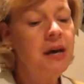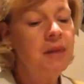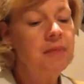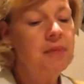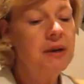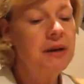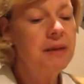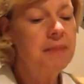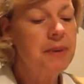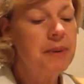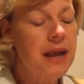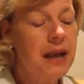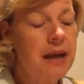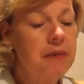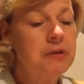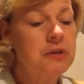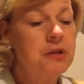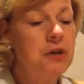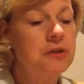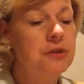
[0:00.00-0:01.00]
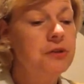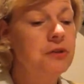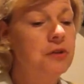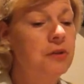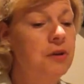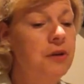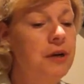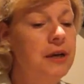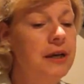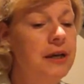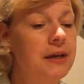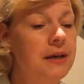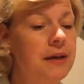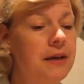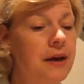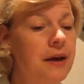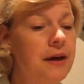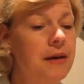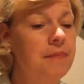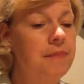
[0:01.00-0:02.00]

But I was also learning